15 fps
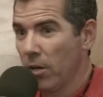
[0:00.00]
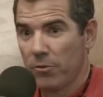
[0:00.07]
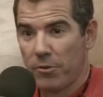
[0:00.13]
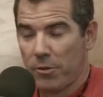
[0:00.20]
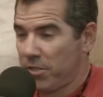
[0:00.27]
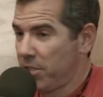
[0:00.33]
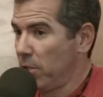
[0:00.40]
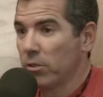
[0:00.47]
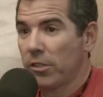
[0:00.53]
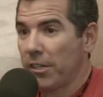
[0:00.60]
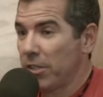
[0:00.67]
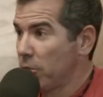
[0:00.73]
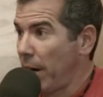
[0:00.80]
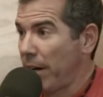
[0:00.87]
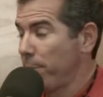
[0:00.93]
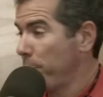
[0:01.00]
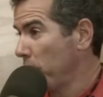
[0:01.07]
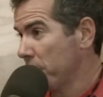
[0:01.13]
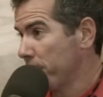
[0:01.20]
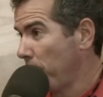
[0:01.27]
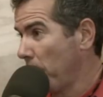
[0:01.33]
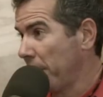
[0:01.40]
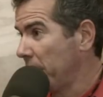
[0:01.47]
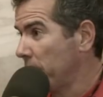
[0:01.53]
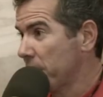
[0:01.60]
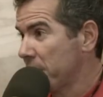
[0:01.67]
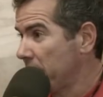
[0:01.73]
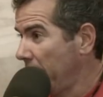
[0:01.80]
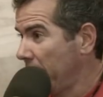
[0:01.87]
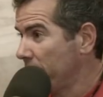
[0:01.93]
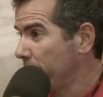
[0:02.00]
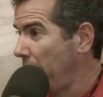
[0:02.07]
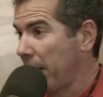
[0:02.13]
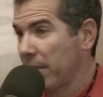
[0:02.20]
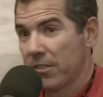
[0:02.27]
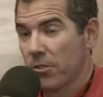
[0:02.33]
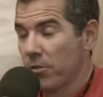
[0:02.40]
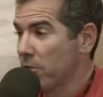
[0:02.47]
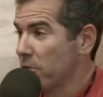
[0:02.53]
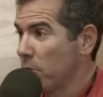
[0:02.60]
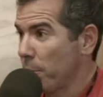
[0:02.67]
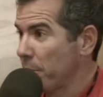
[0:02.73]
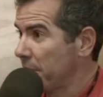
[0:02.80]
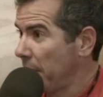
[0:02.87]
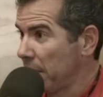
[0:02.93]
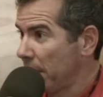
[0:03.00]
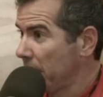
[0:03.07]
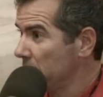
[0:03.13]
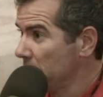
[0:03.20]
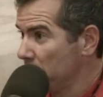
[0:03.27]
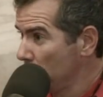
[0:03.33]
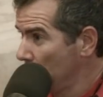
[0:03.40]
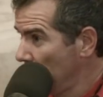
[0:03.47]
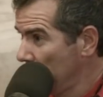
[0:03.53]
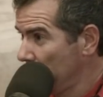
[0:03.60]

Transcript: They're still going to try to push Bernie to a second ballot so the superdelegates can cheat him.